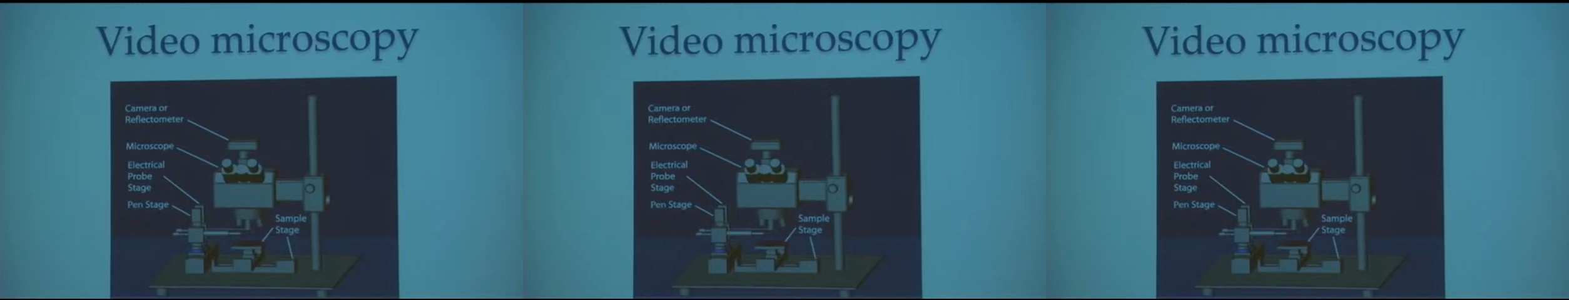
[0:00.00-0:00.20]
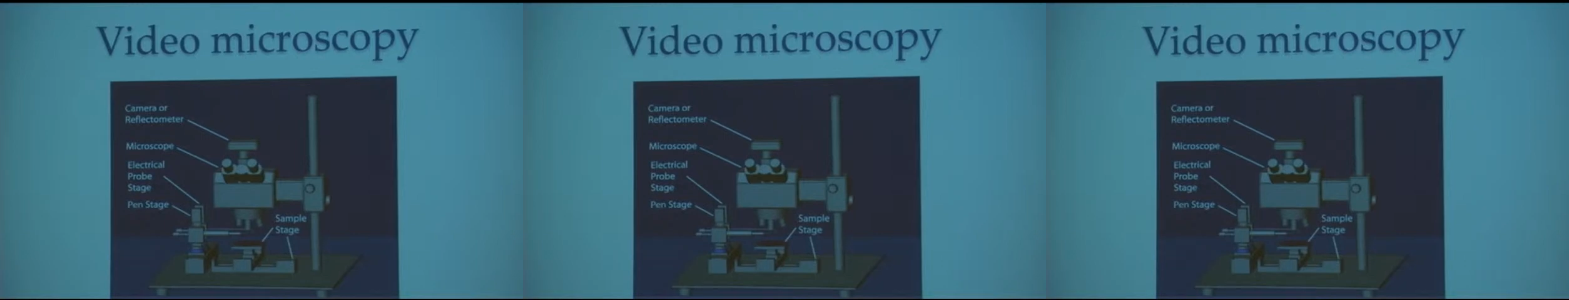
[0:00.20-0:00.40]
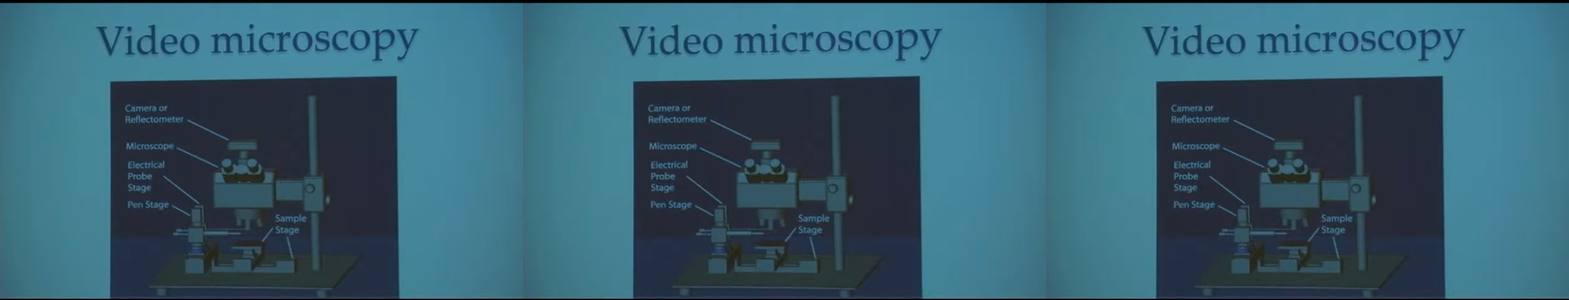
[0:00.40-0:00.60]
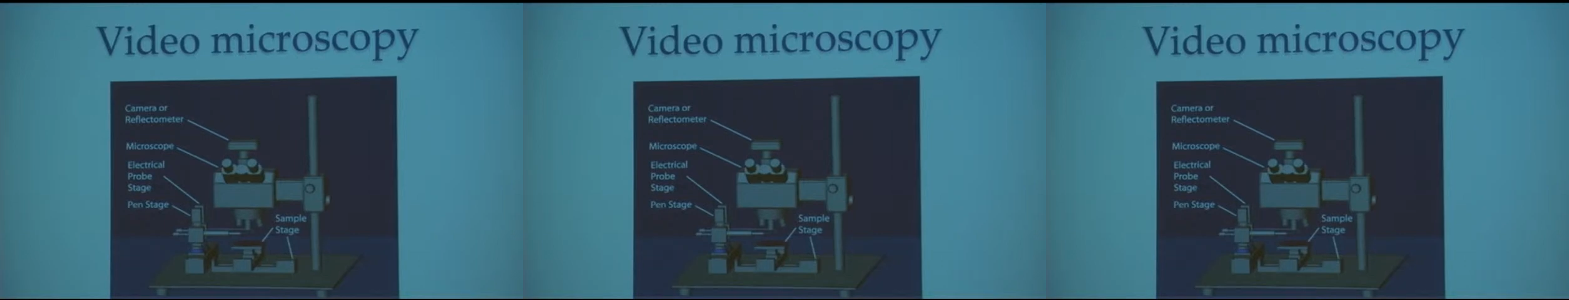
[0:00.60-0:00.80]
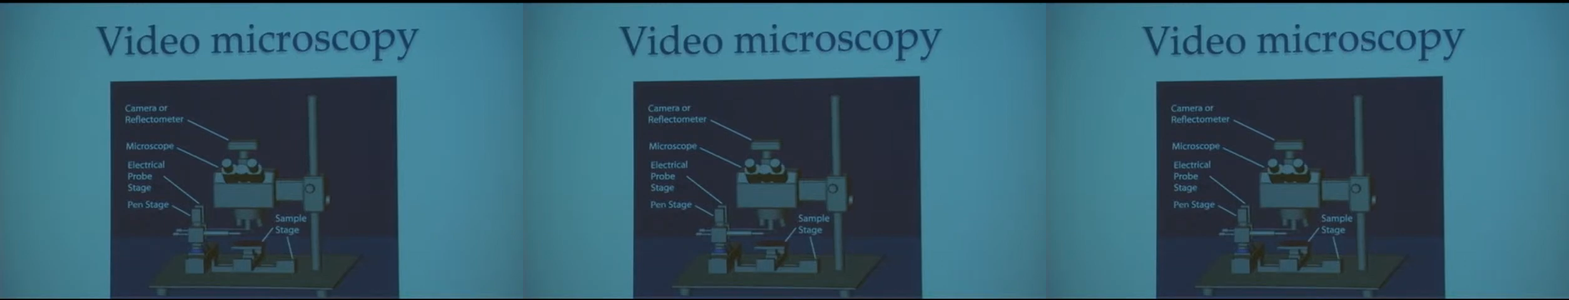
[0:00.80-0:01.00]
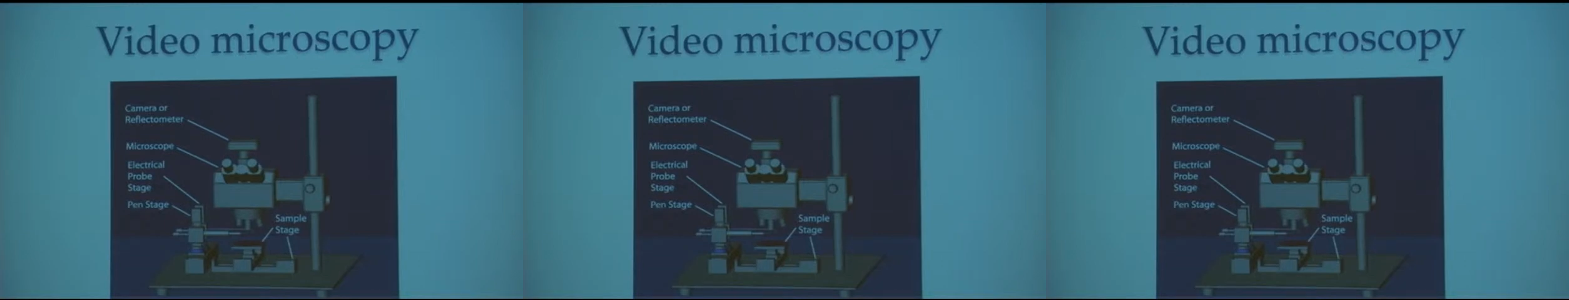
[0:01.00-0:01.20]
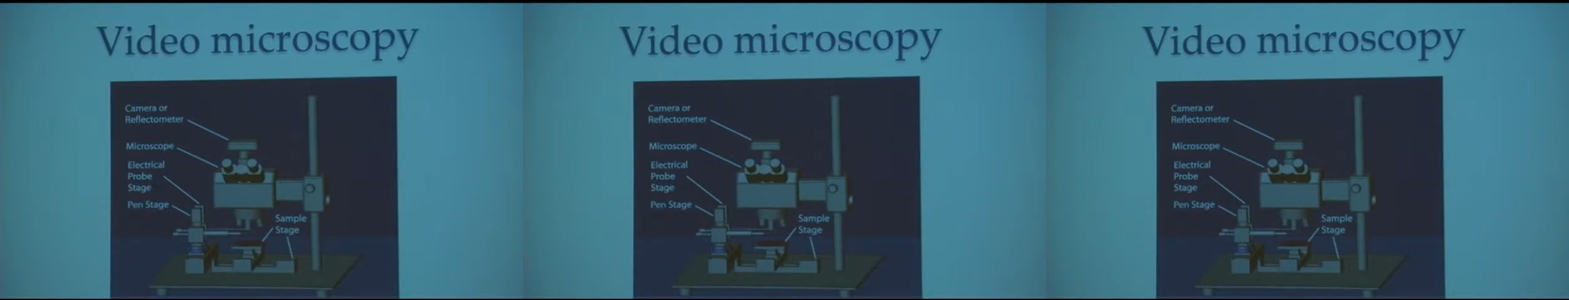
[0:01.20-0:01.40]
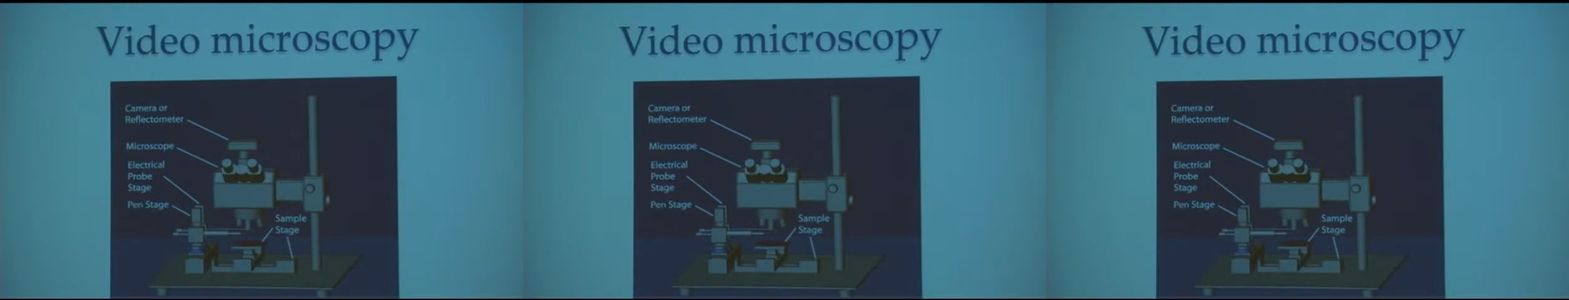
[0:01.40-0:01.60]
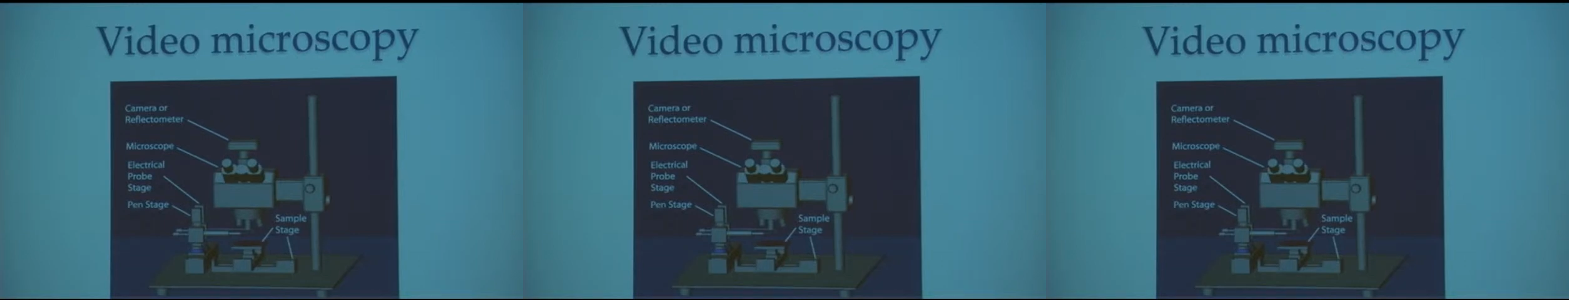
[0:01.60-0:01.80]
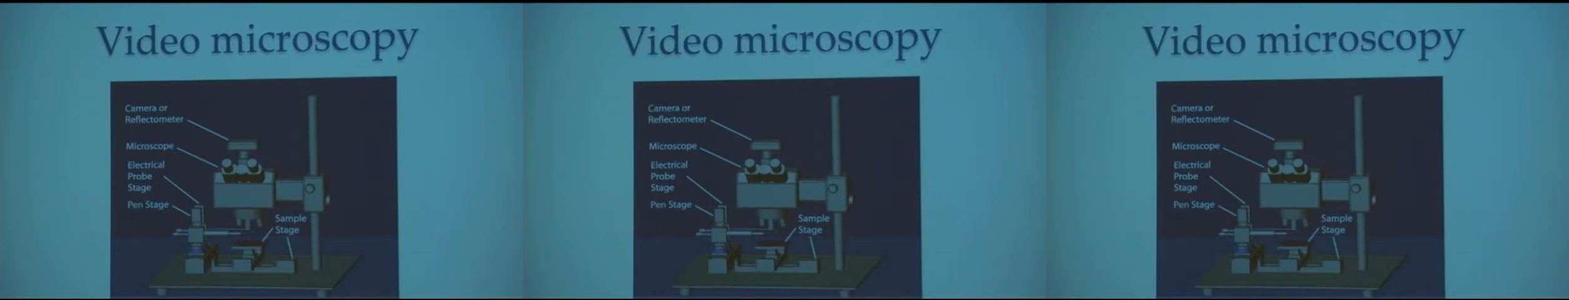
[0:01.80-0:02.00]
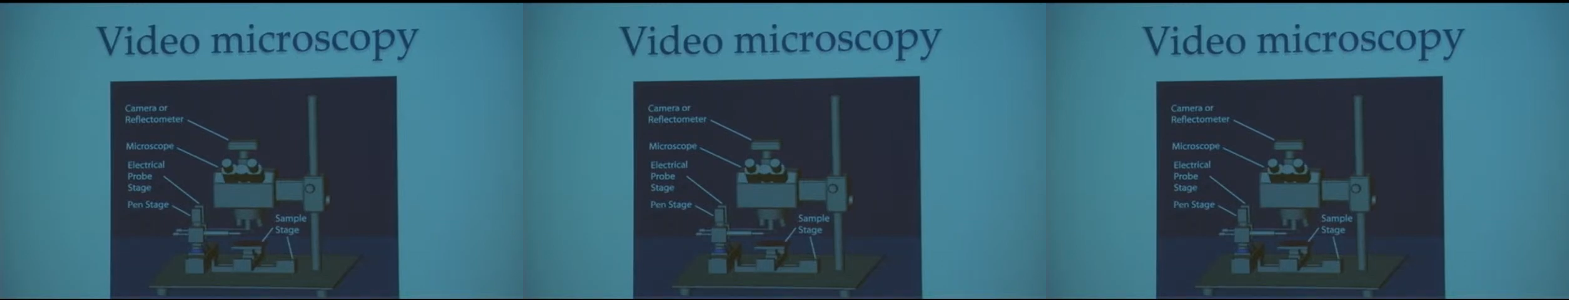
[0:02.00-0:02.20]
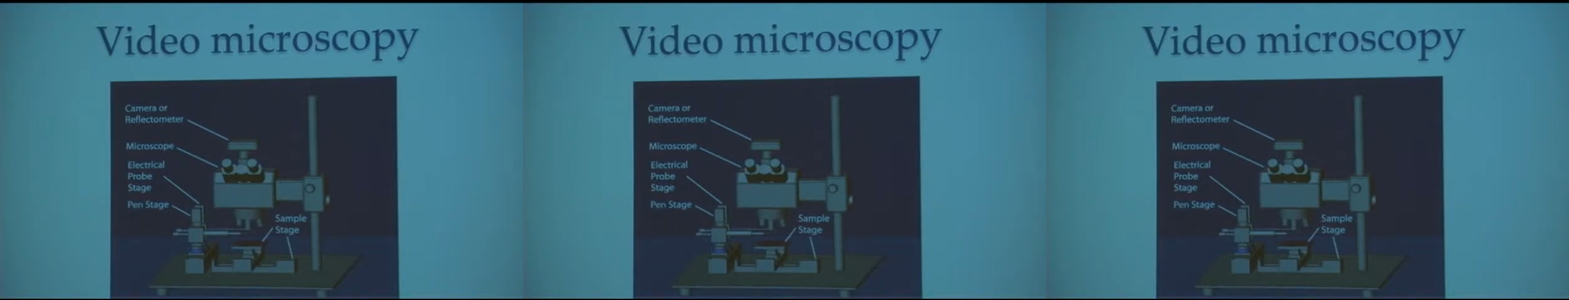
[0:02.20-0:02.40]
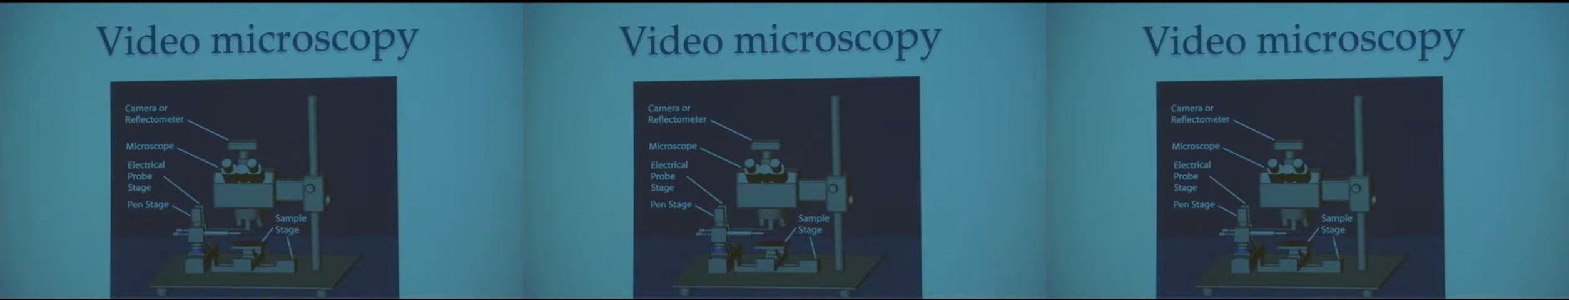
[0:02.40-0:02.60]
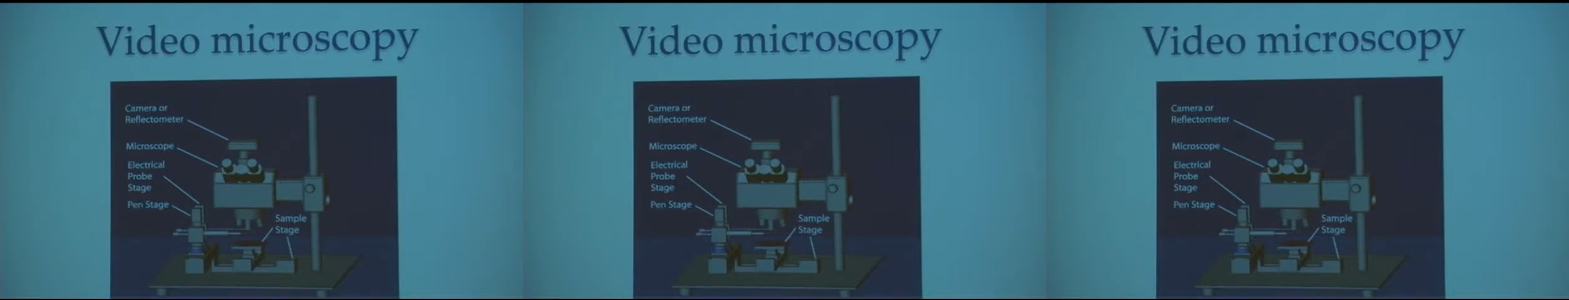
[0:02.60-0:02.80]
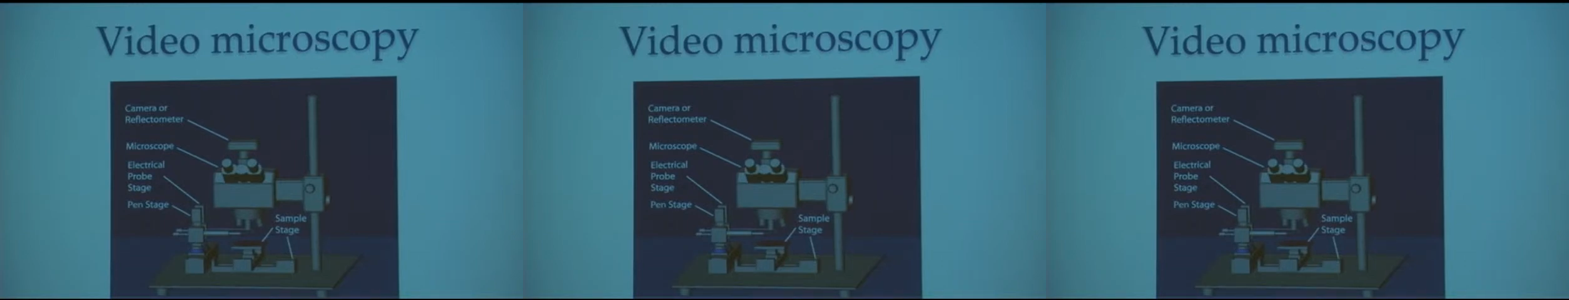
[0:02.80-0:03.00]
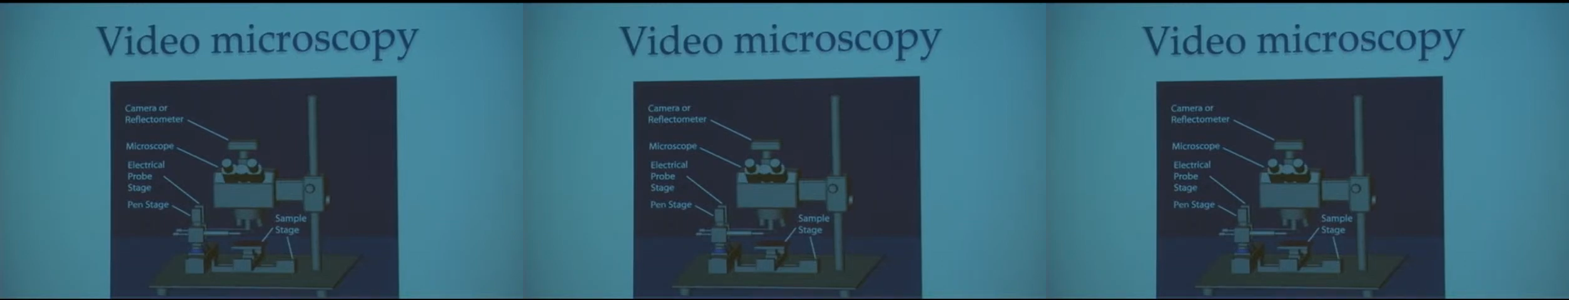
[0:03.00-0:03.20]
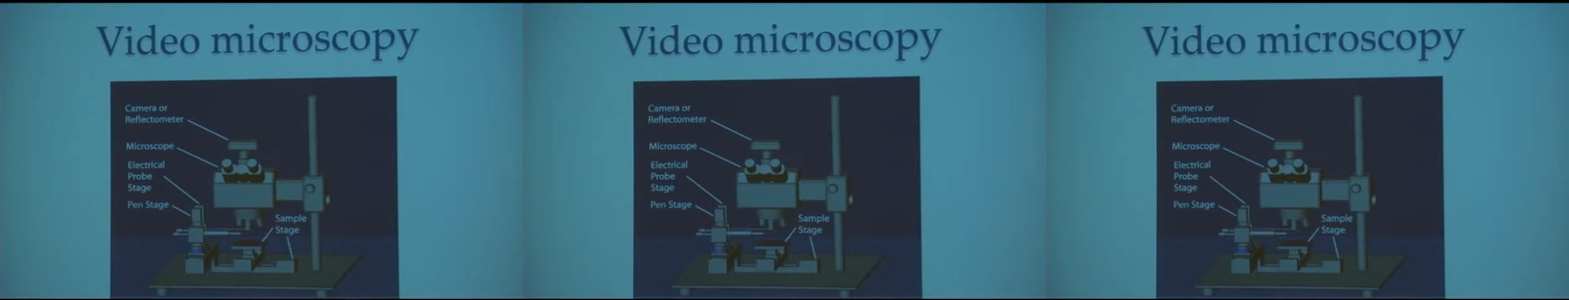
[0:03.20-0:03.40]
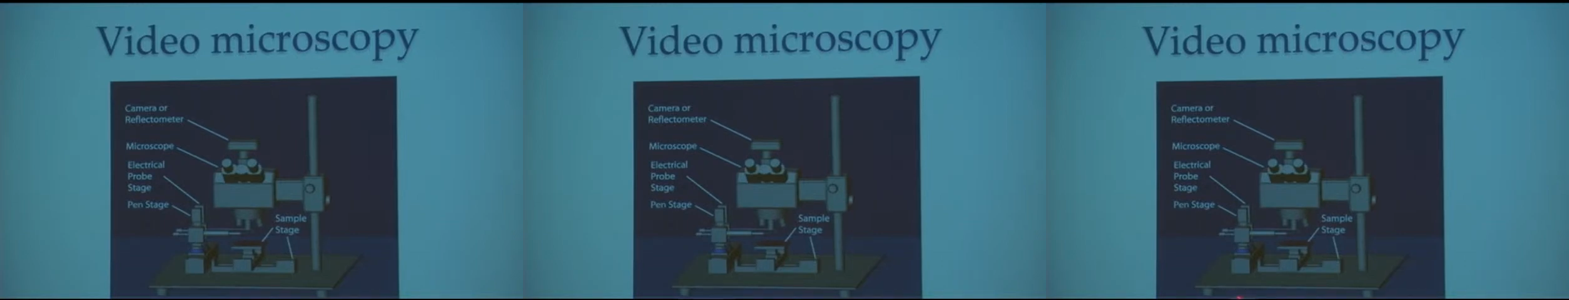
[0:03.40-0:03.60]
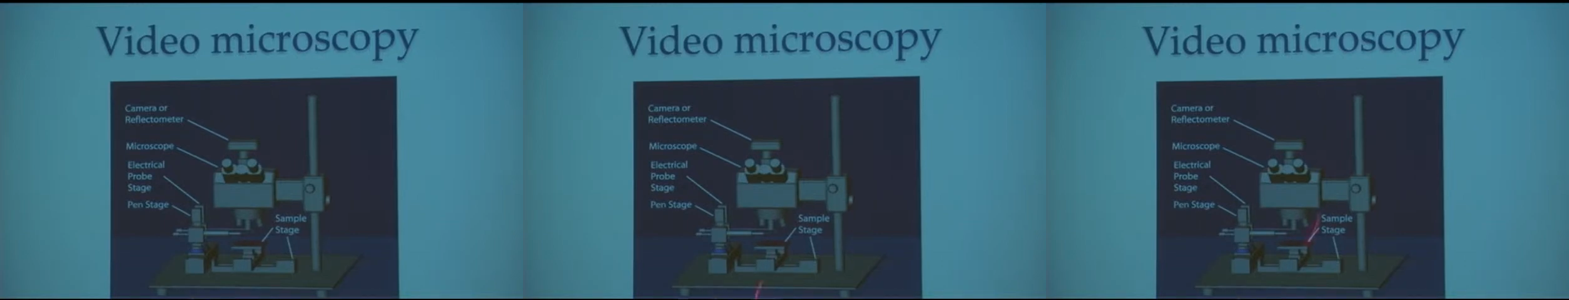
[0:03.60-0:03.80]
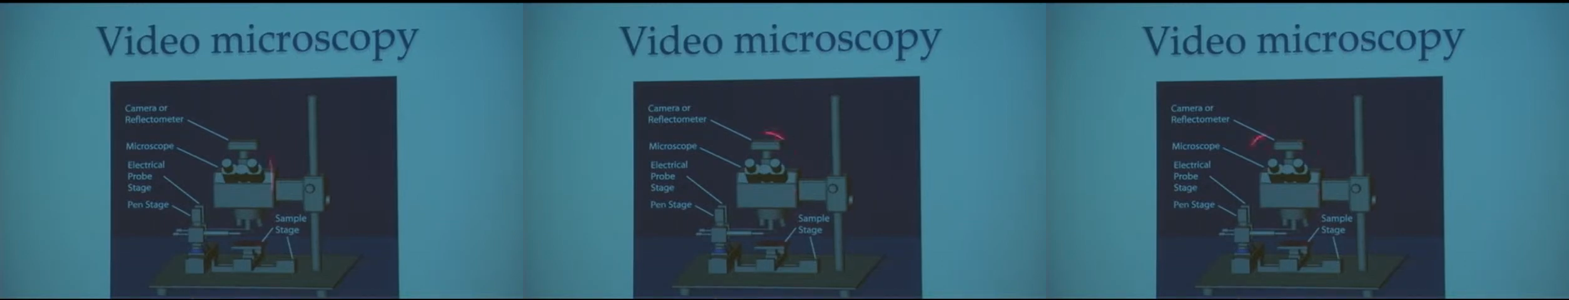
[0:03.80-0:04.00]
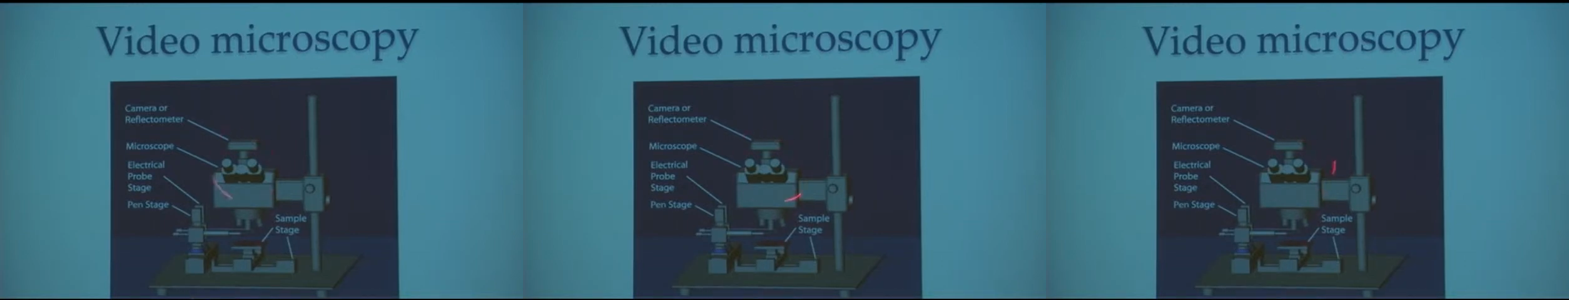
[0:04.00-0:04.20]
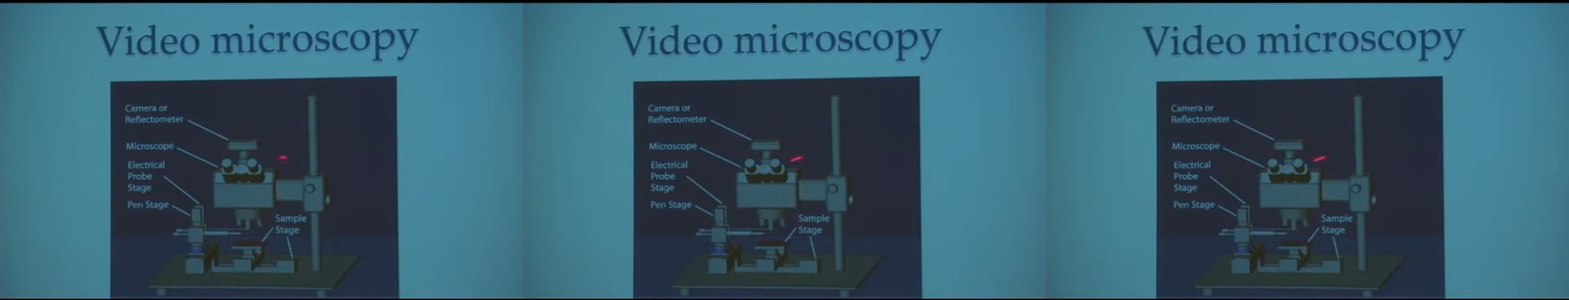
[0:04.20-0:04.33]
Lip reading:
(no speaker visible)